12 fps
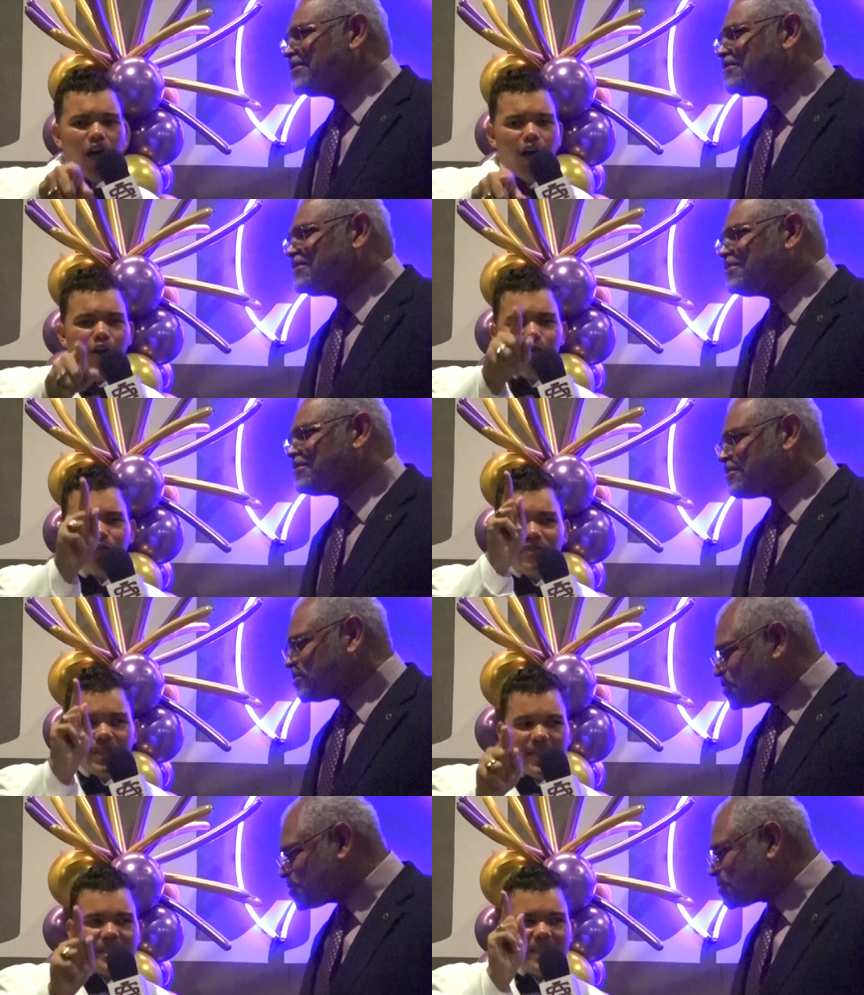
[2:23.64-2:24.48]
Speaker 1: of
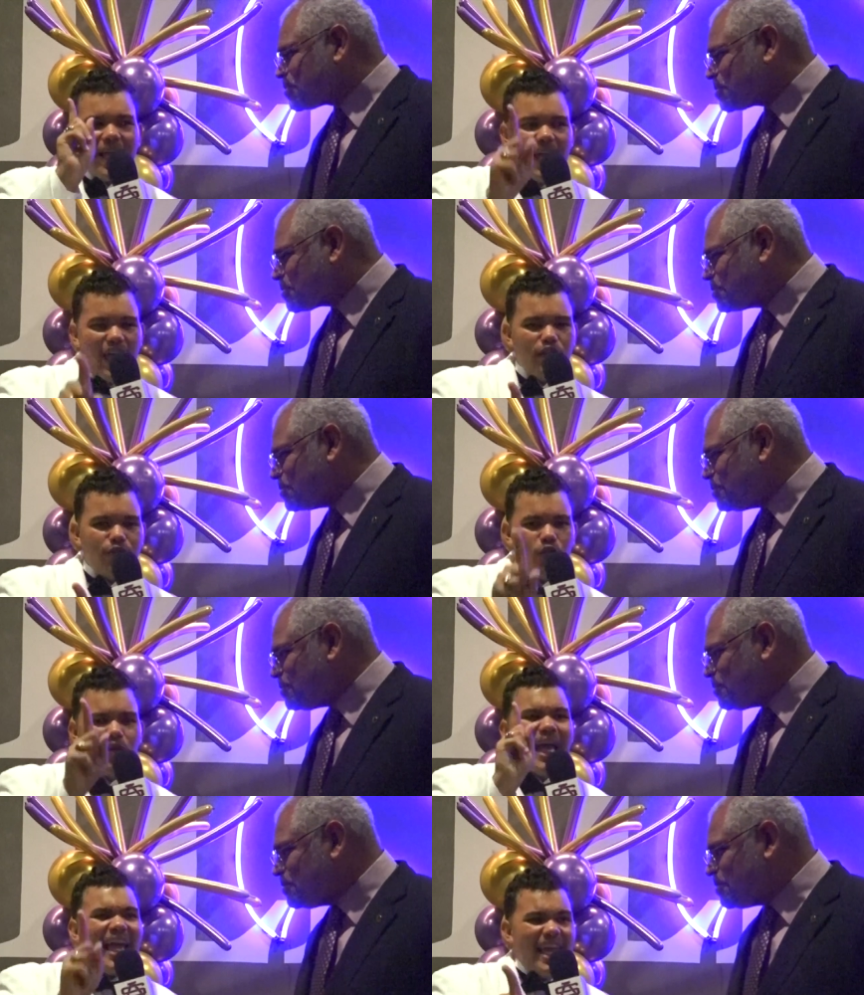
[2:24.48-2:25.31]
this
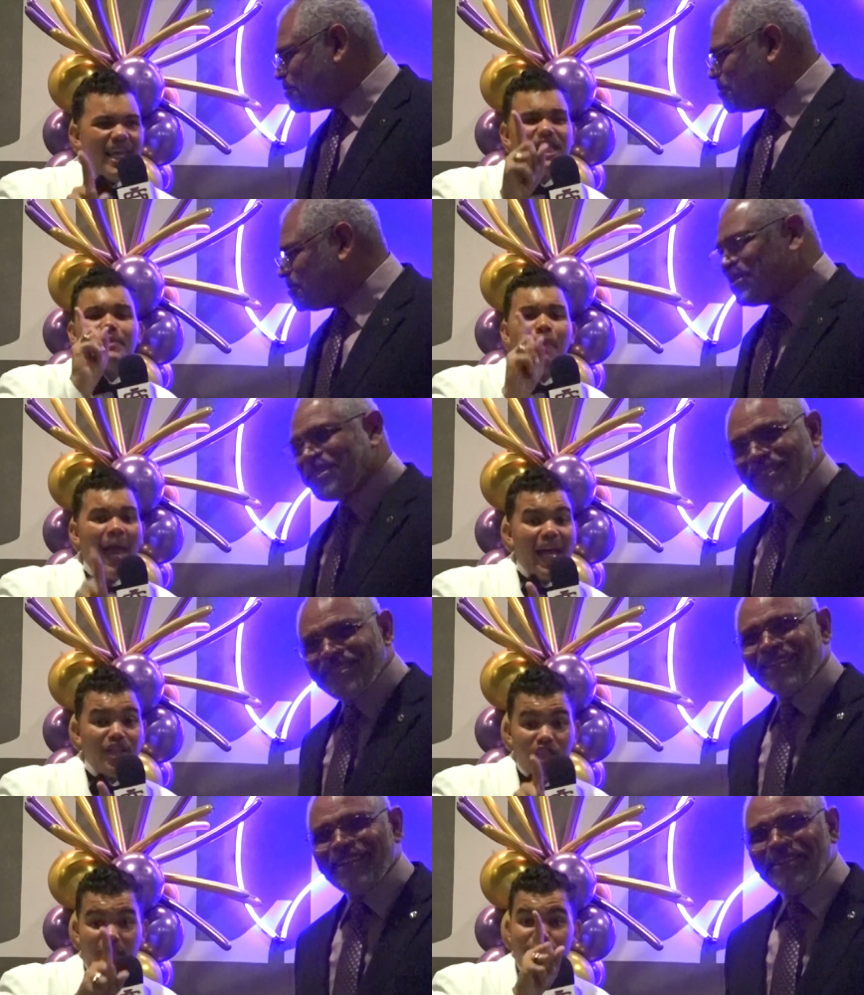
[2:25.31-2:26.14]
interview is
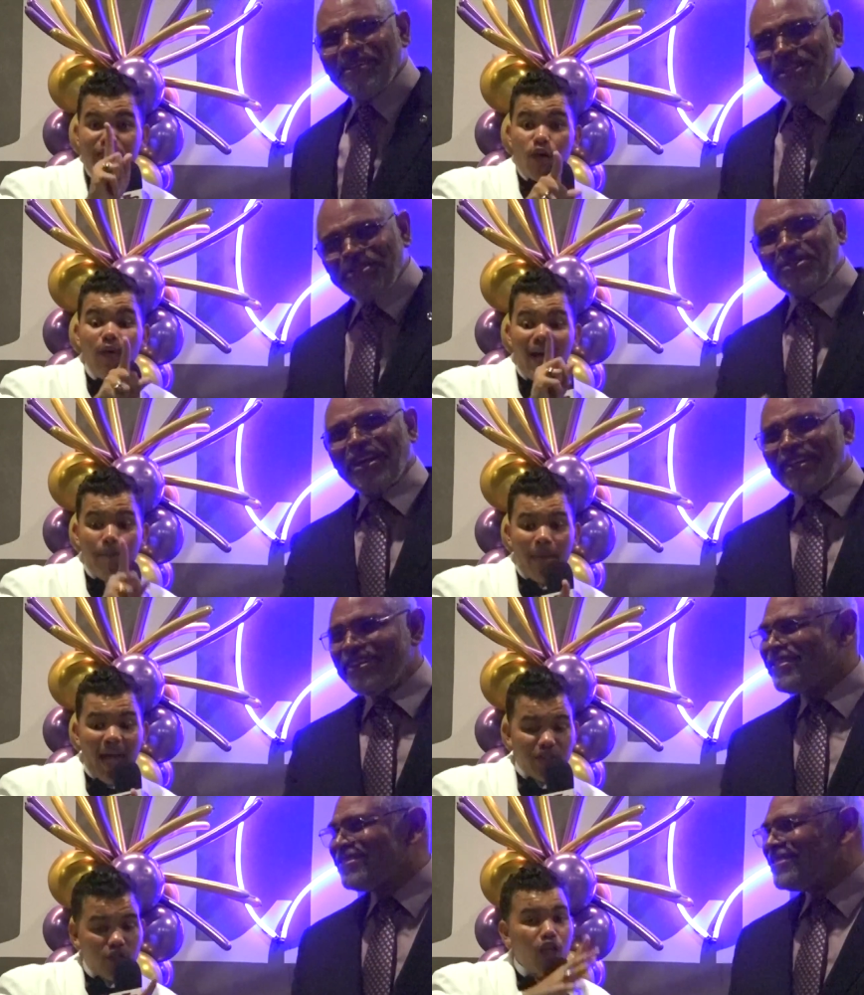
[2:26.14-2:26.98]
passion. If you don't have
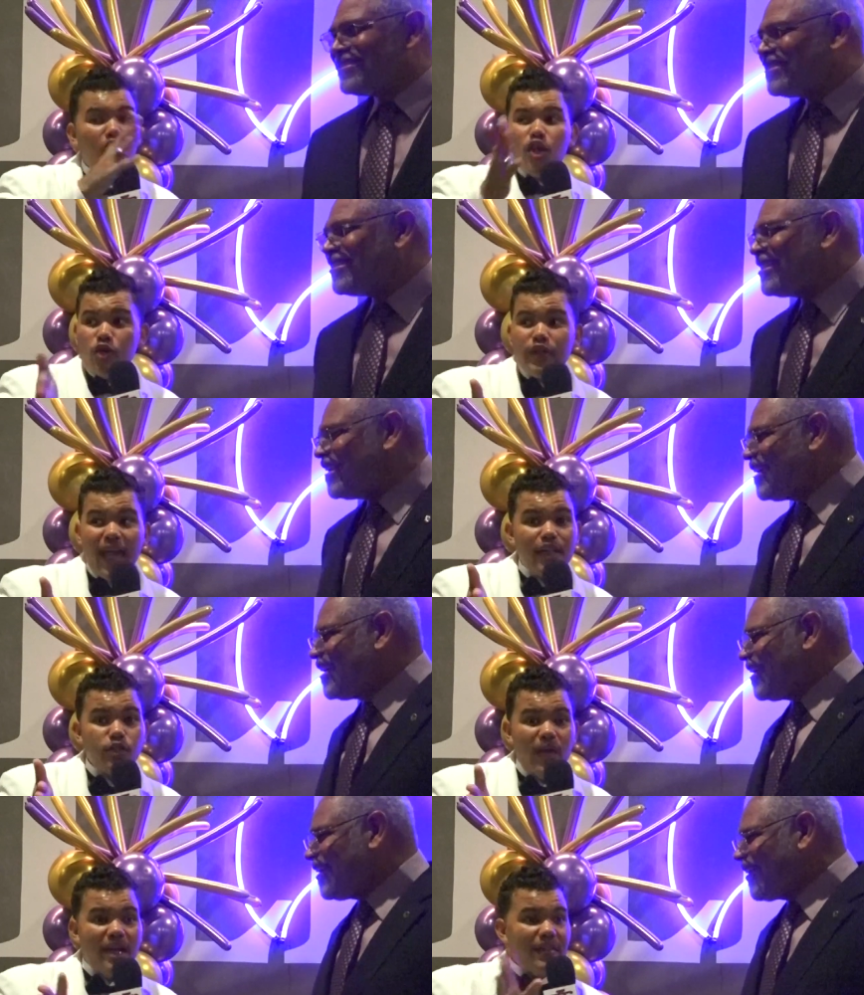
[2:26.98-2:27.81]
passion, you
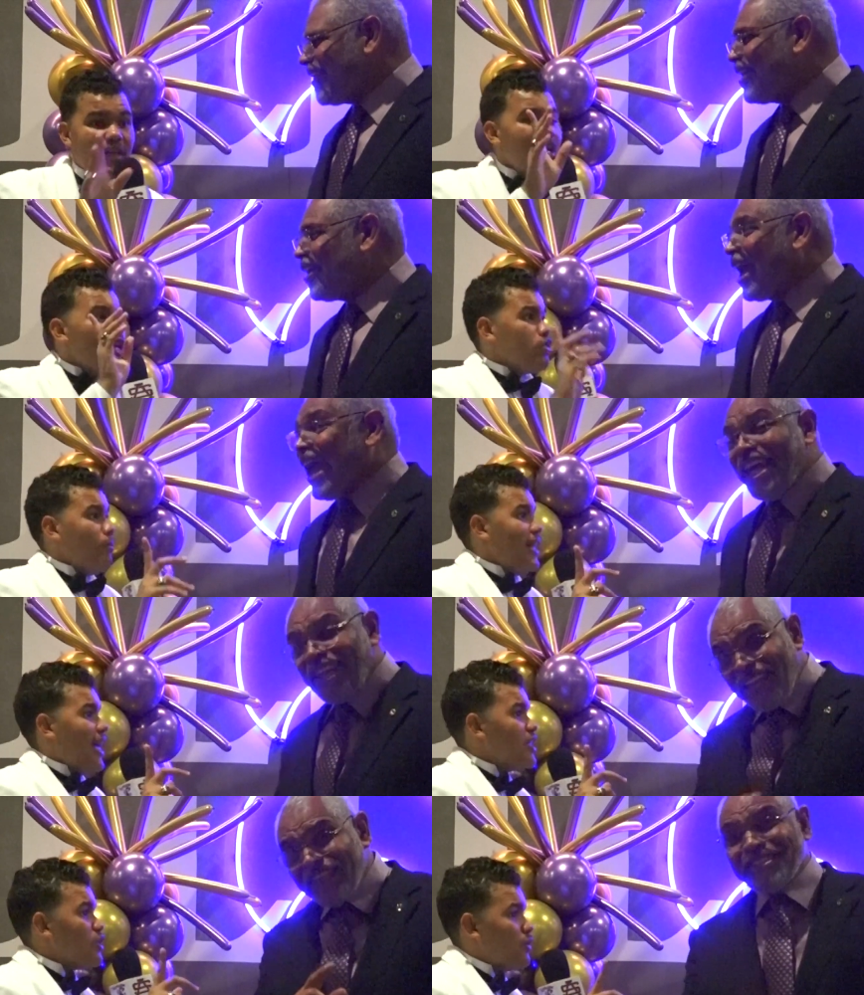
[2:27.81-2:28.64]
can't do anything. So my
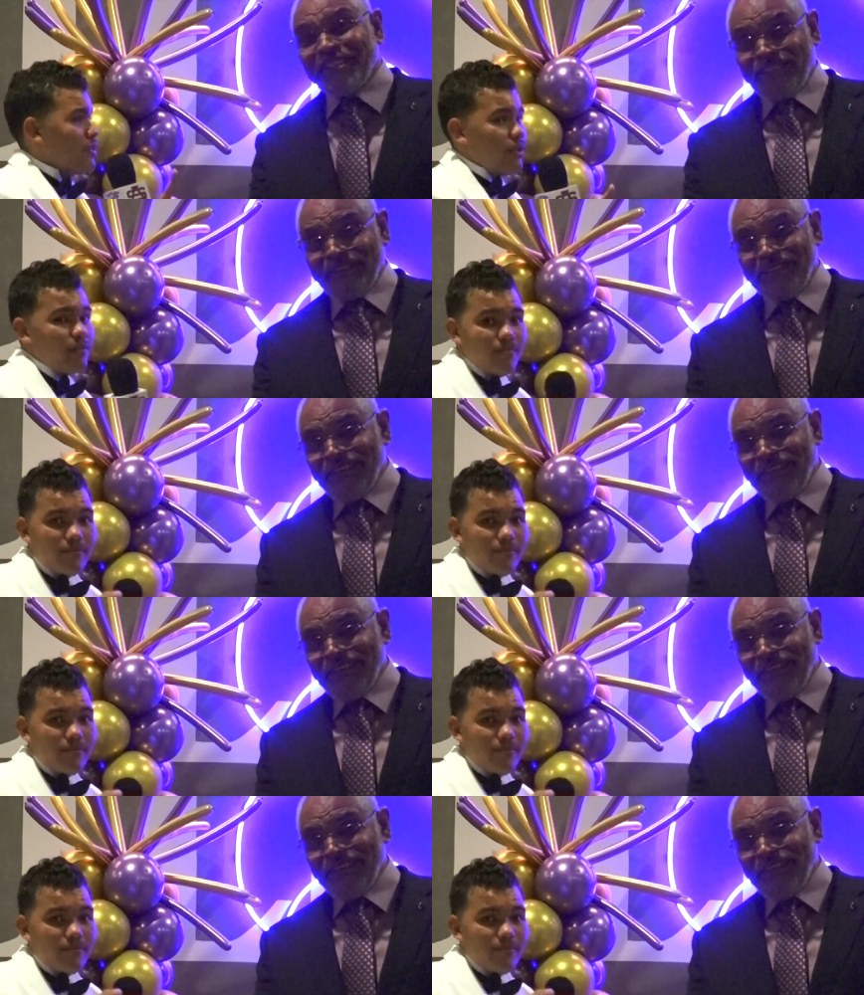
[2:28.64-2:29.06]
last listen. question.